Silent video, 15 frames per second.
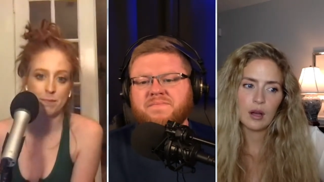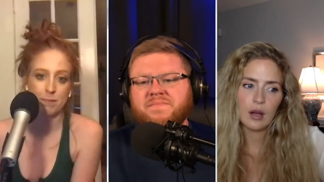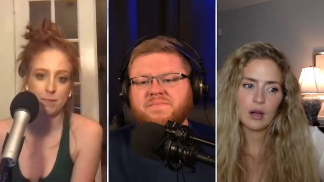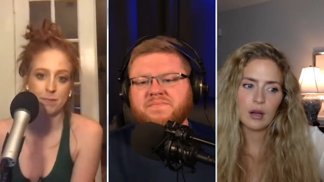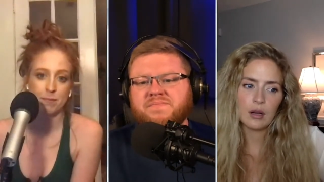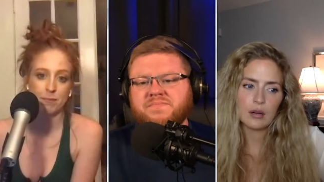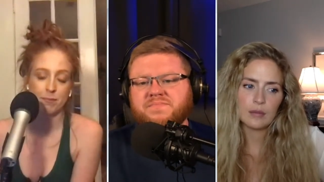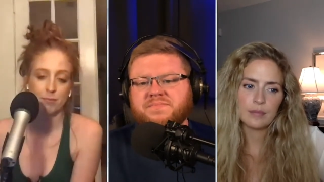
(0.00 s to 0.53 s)

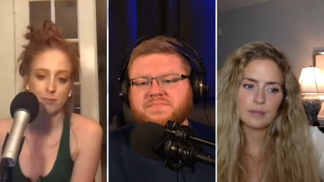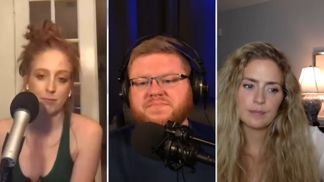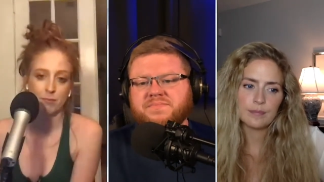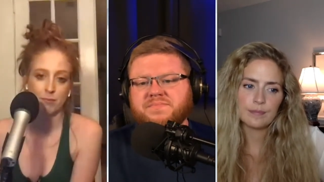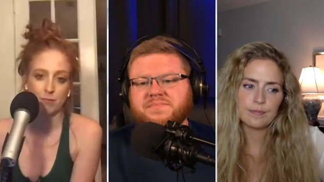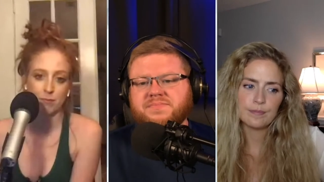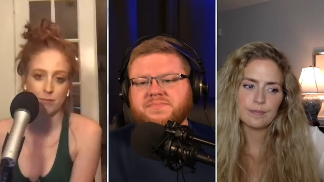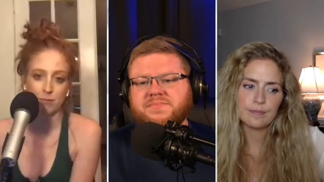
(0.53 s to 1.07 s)

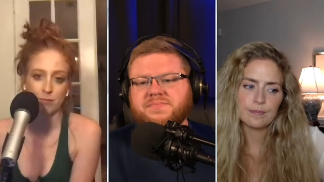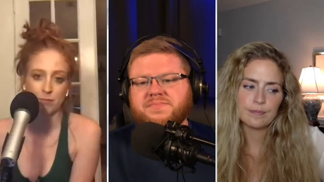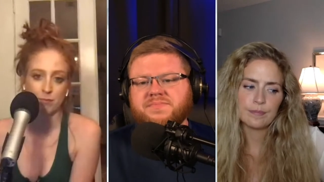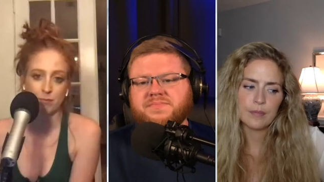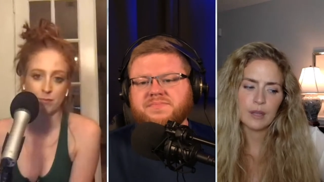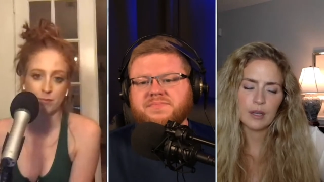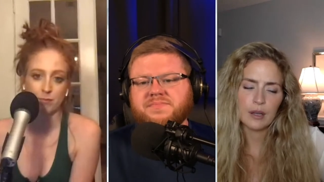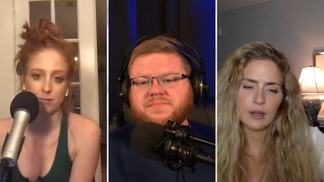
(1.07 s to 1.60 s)
Speaker 1: Um,
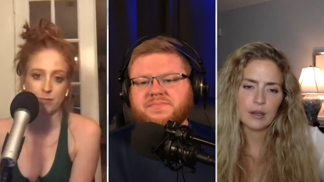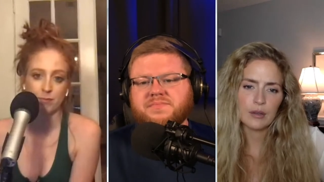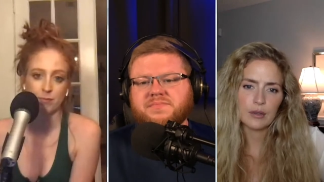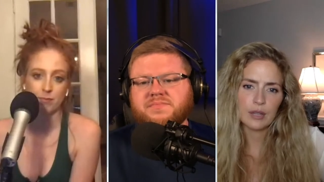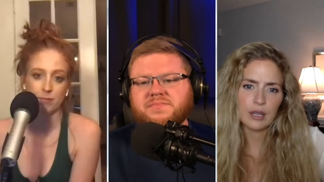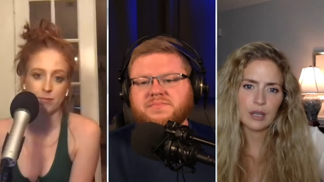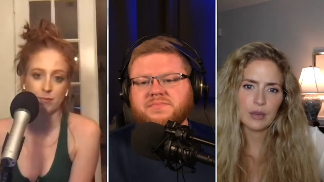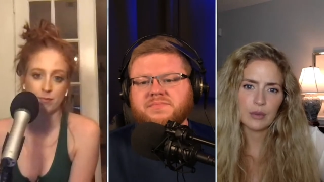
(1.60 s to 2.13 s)
I
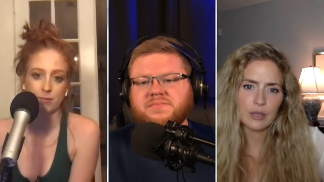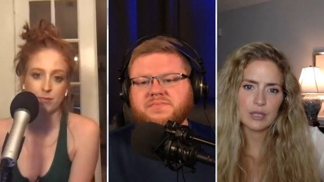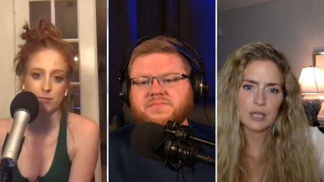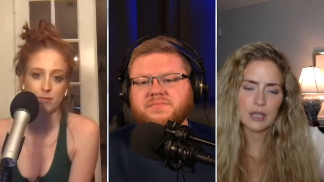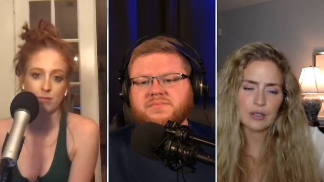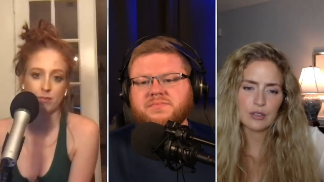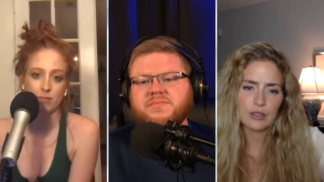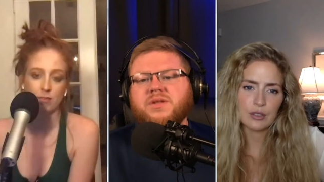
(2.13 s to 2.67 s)
don't think I was
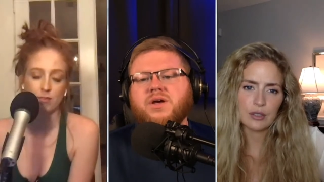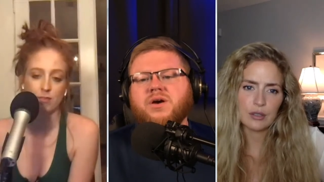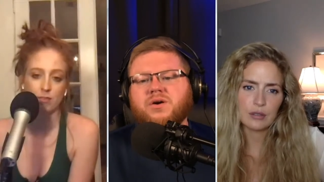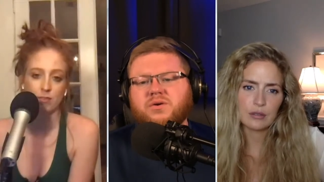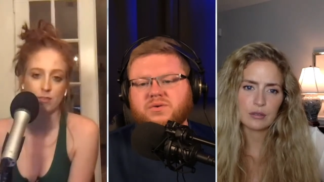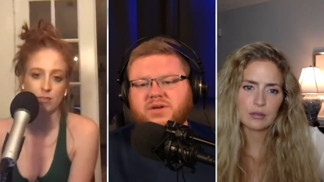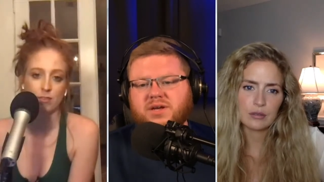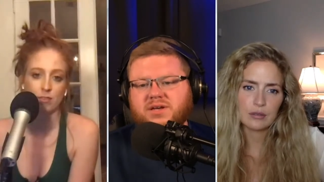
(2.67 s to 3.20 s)
actually.
Speaker 2: Oh,
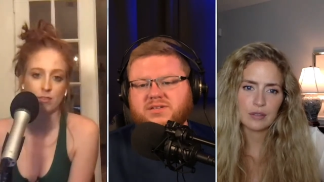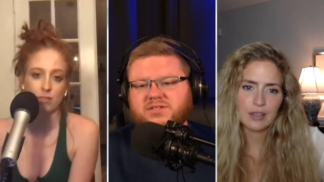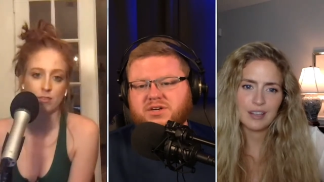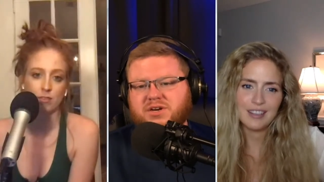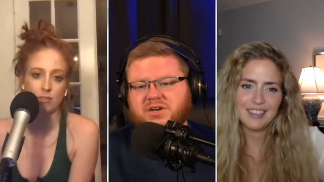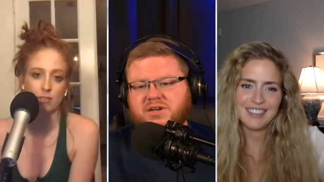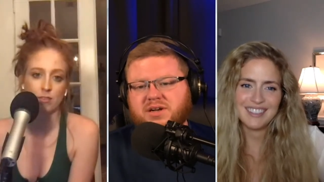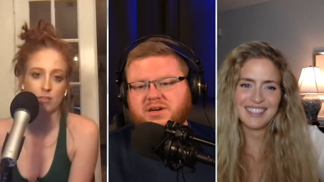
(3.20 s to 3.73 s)
okay. Sorry.
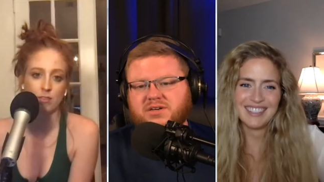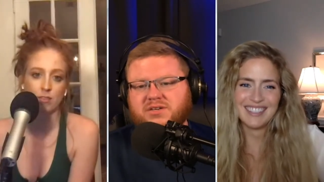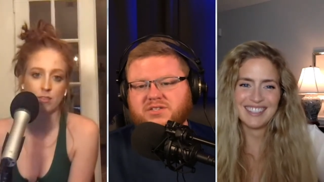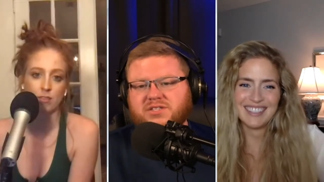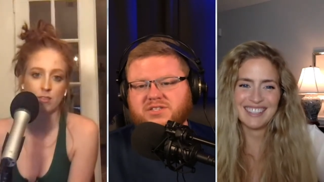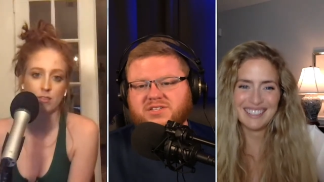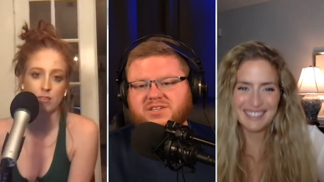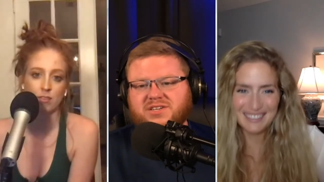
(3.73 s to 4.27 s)
I
Speaker 1: heard
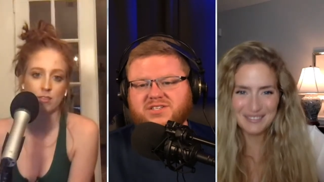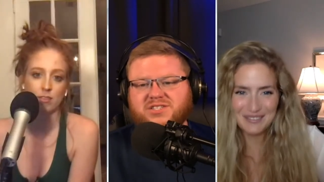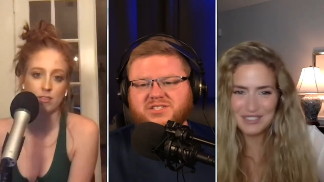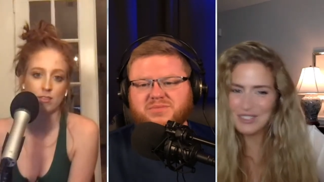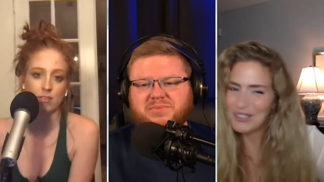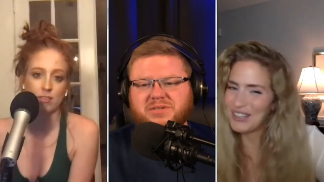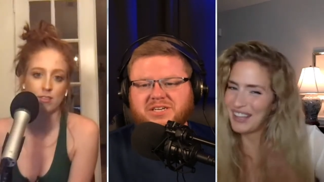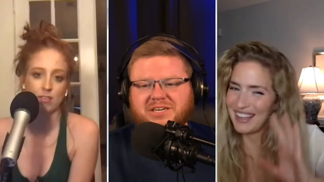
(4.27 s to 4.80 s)
Speaker 2: you, I heard you
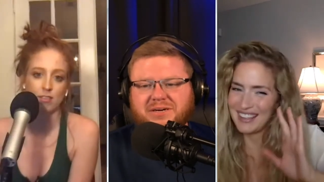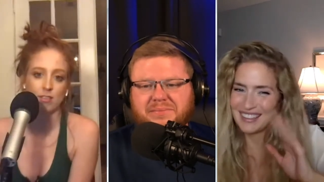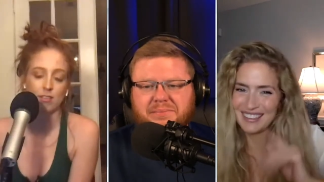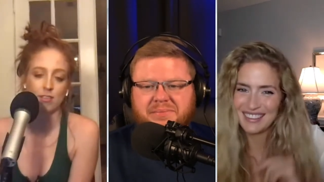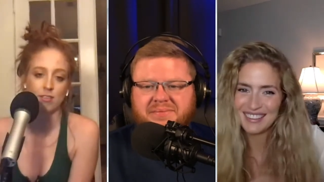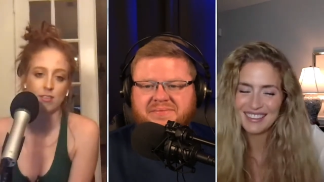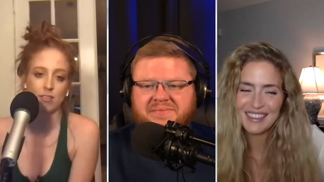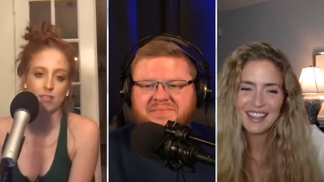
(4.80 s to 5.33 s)
speak up.
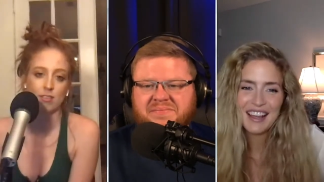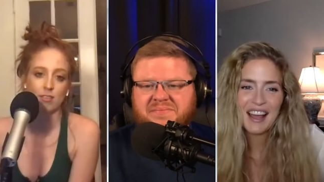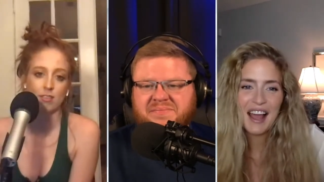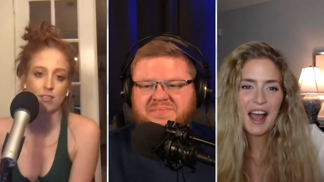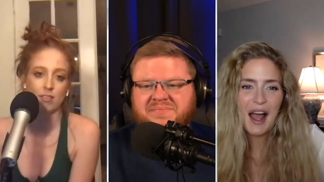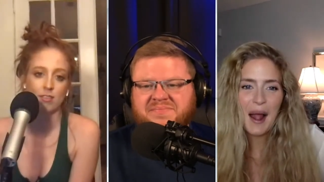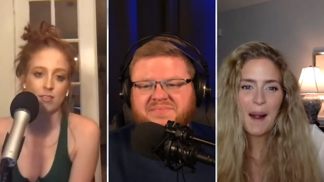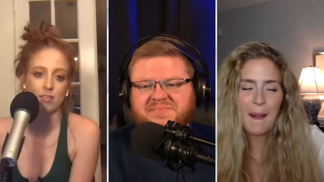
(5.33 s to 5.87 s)

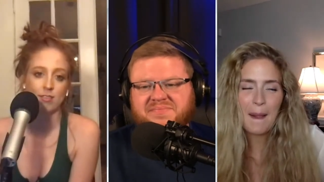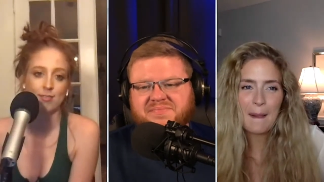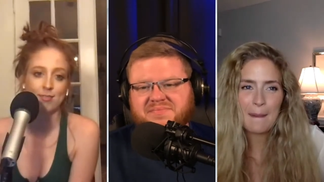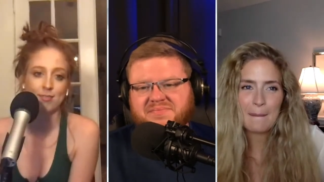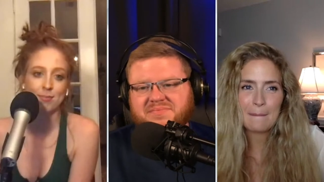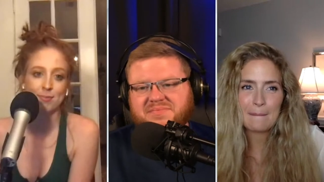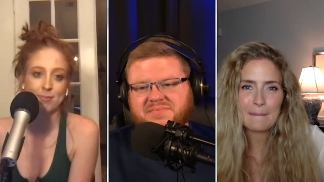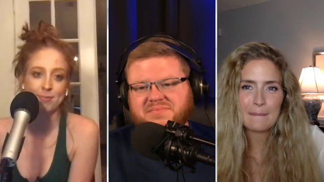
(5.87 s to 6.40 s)

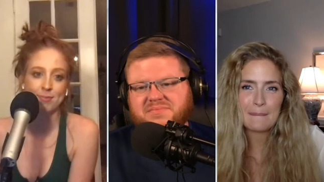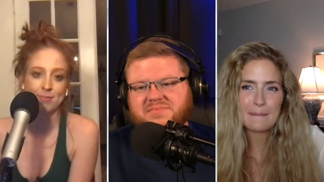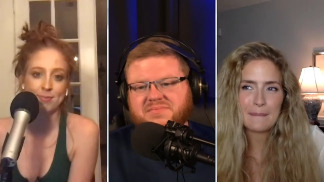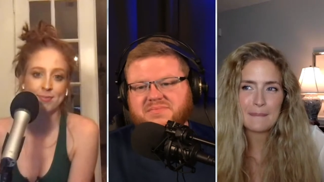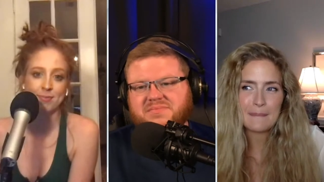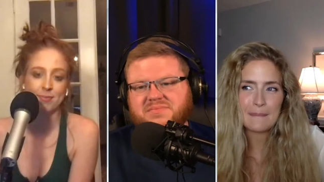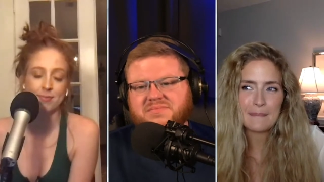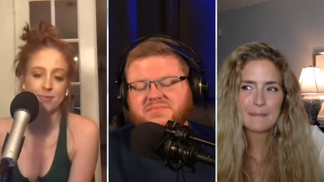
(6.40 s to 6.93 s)
Speaker 1: Um,
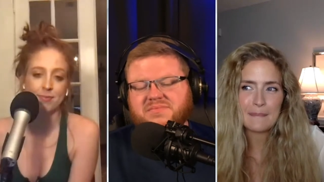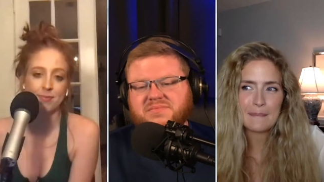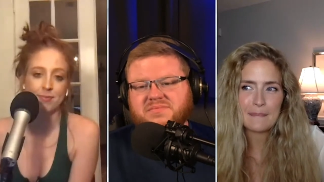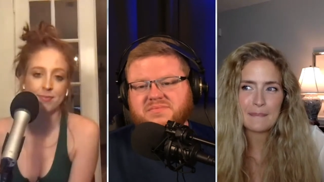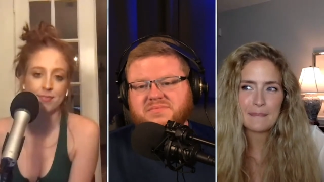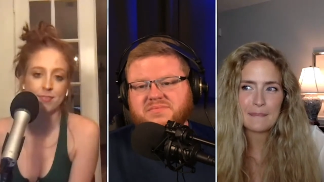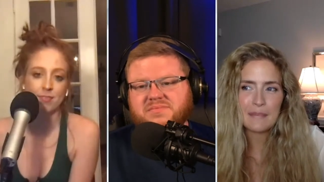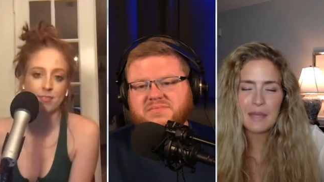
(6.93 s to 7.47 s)

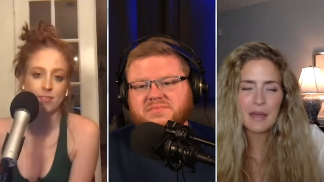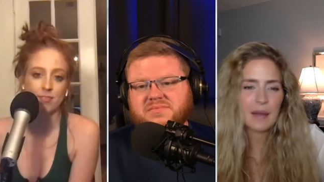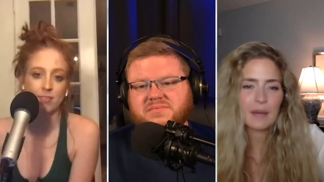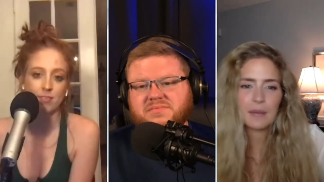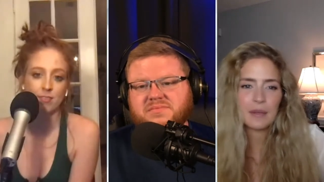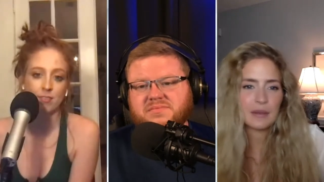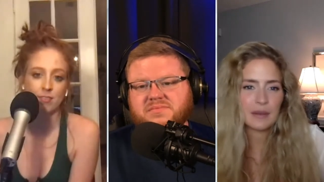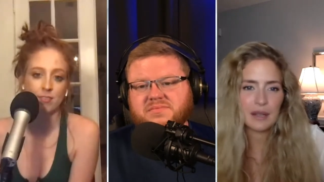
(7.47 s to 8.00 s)
yeah, I
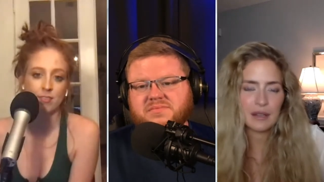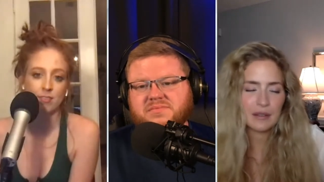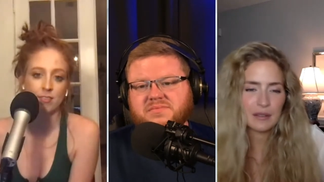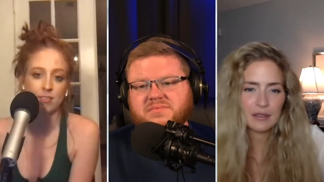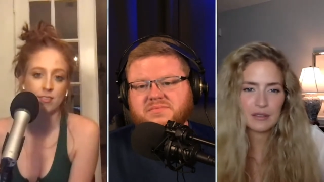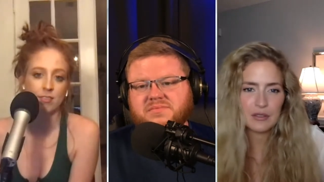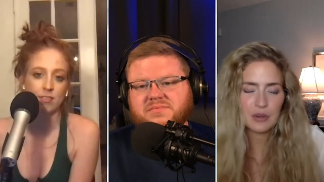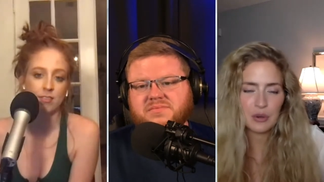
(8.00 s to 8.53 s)
mean, I,
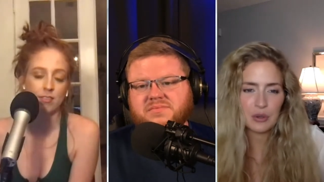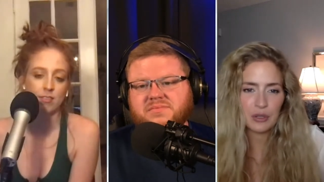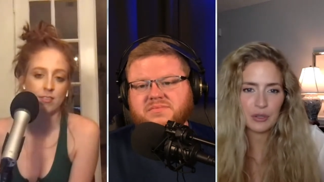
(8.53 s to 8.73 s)
I totally